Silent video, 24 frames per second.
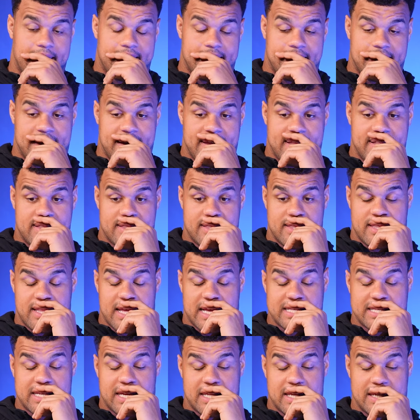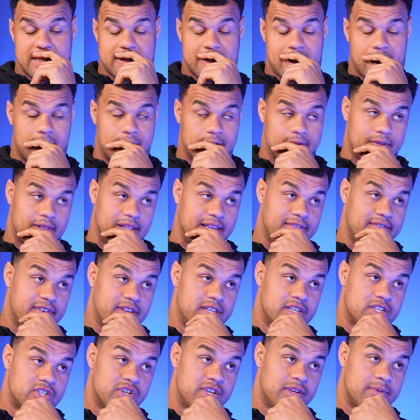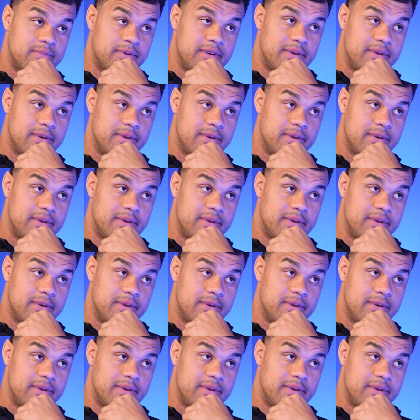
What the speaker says: and then that's how they start living and treating